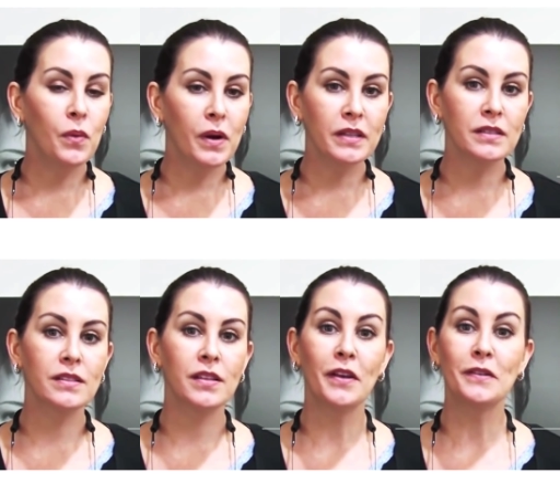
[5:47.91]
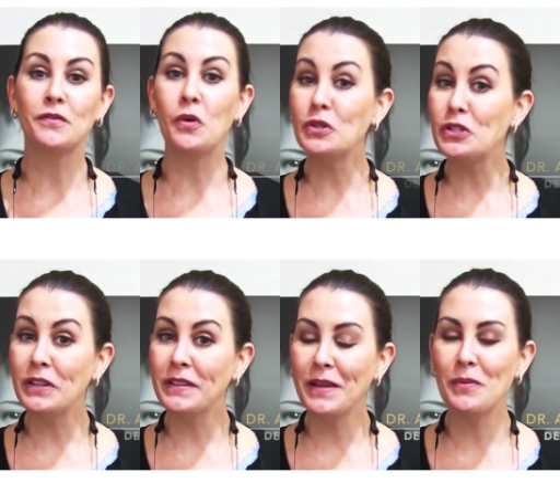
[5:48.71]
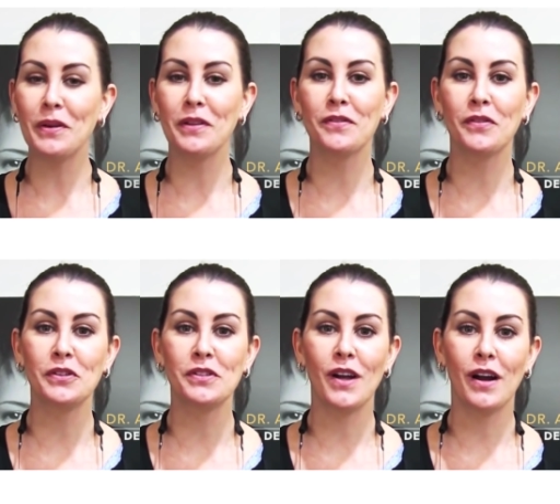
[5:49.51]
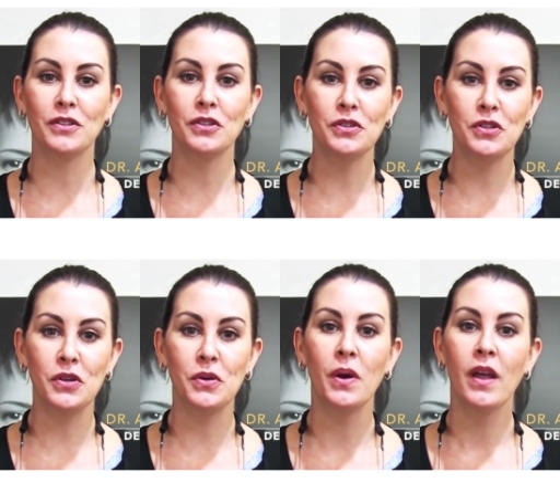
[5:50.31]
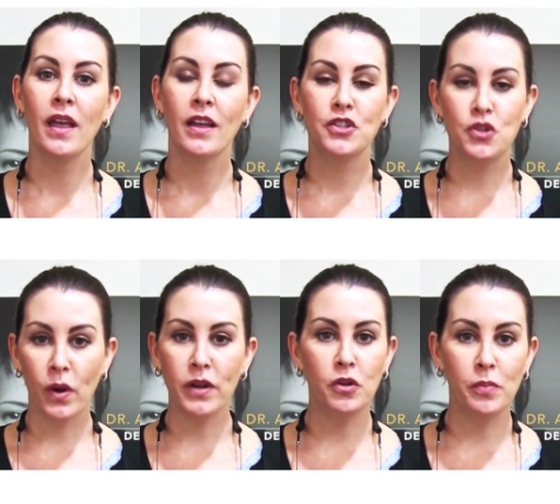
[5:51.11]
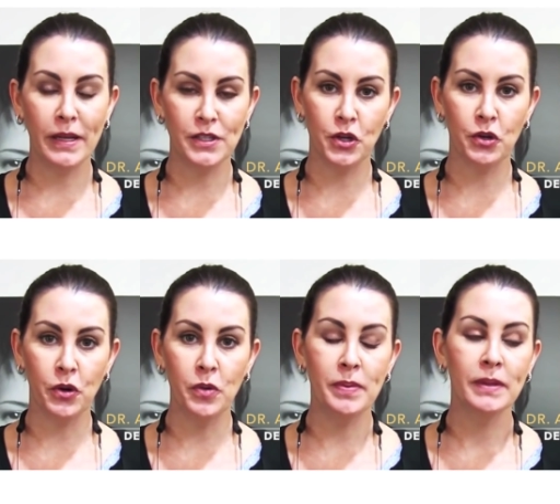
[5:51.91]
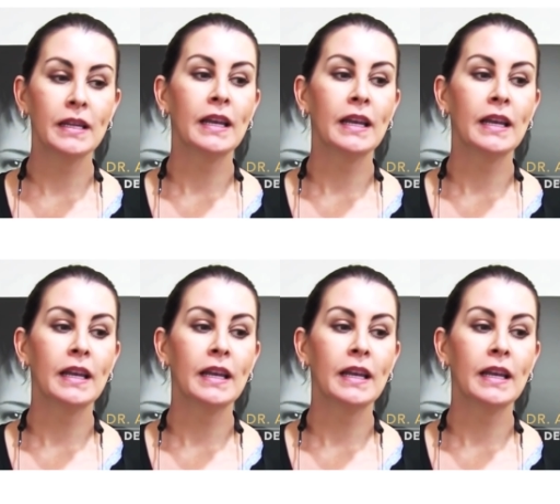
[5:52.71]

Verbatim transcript: was, fortunately, one of the first doctors to join New Patient Group.